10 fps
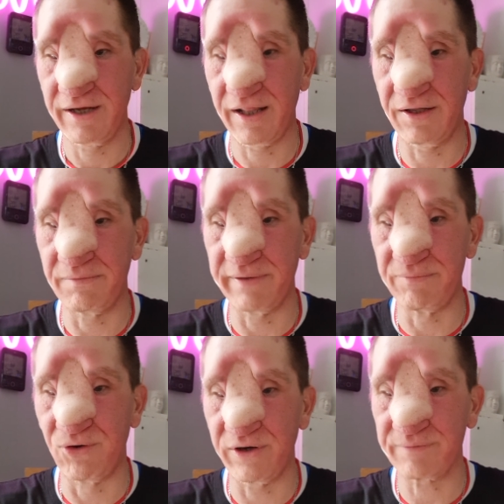a little
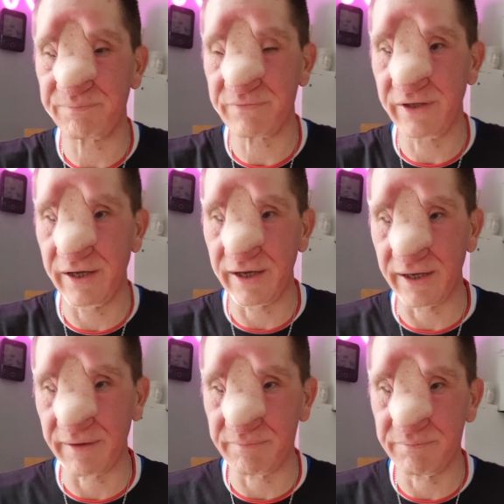bit more,
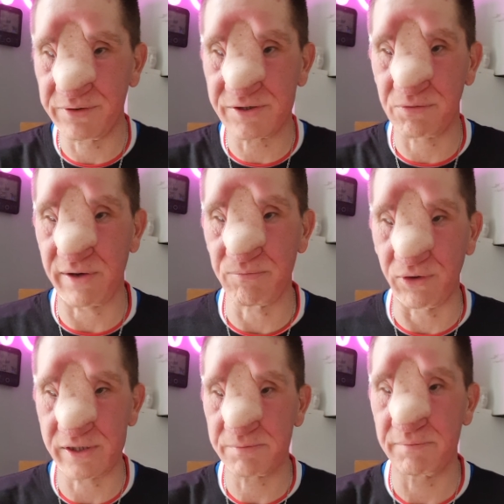because I'm quite
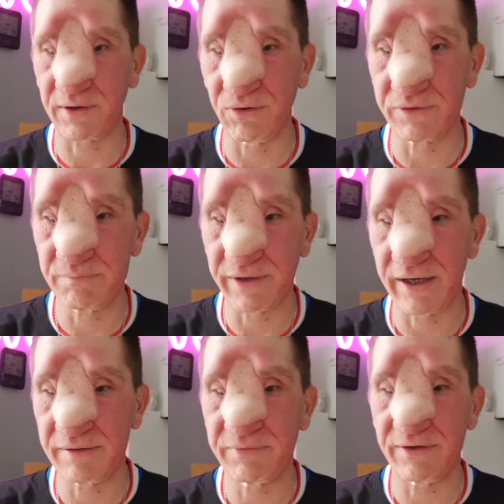modest about my clothing
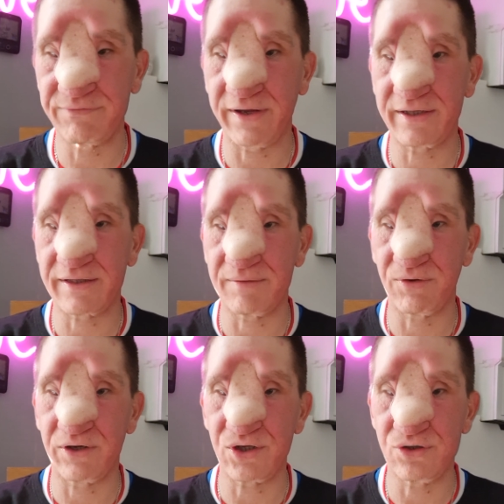brand, but the fact that I'm
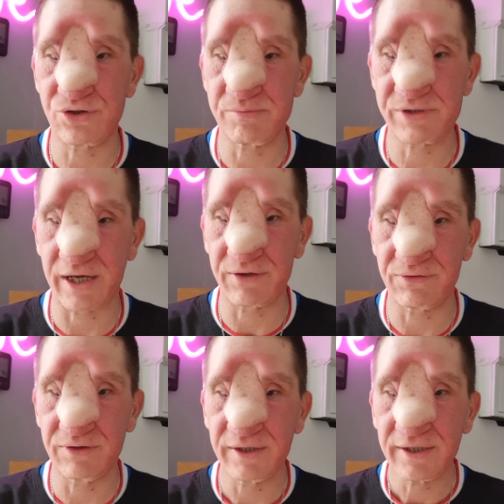on a YouTube channel,